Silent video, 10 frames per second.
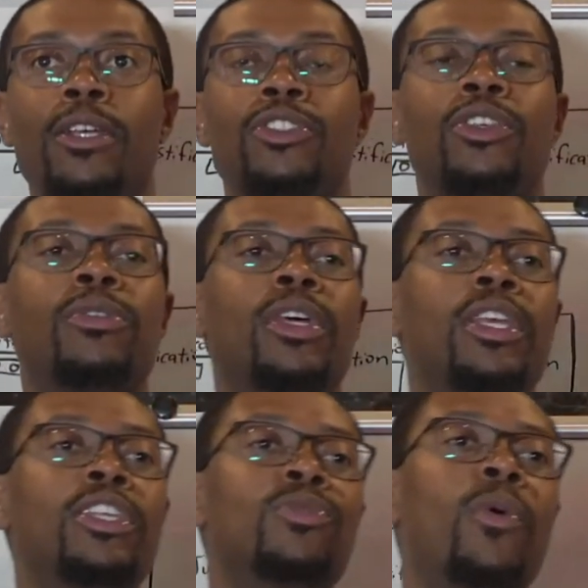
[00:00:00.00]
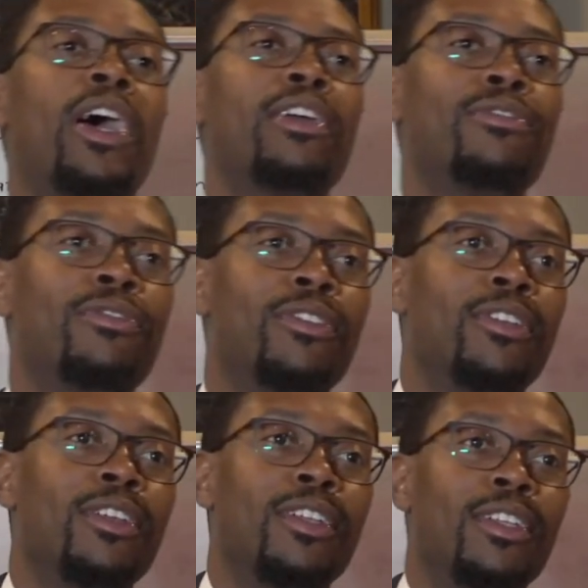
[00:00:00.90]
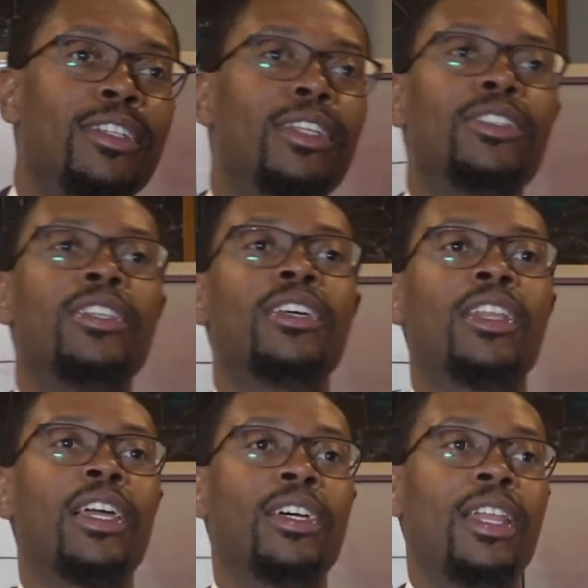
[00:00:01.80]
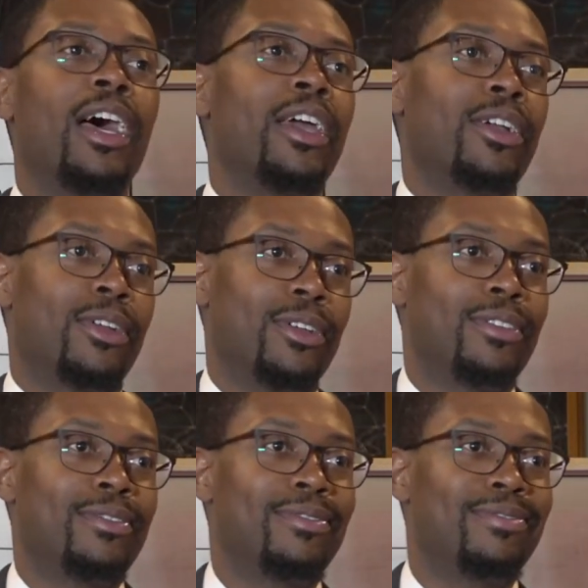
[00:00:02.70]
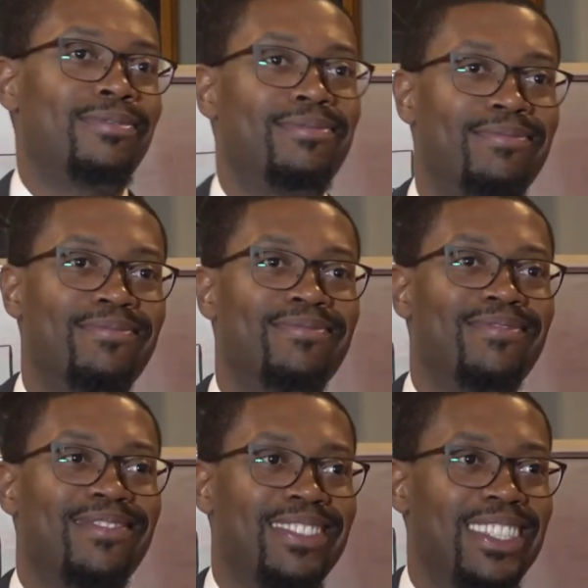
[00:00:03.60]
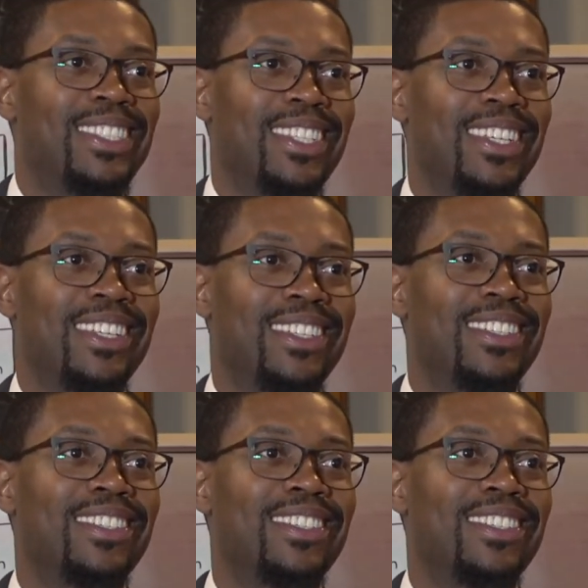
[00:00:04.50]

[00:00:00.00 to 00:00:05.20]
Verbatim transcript: so that his wife doesn't look like a liar. You see?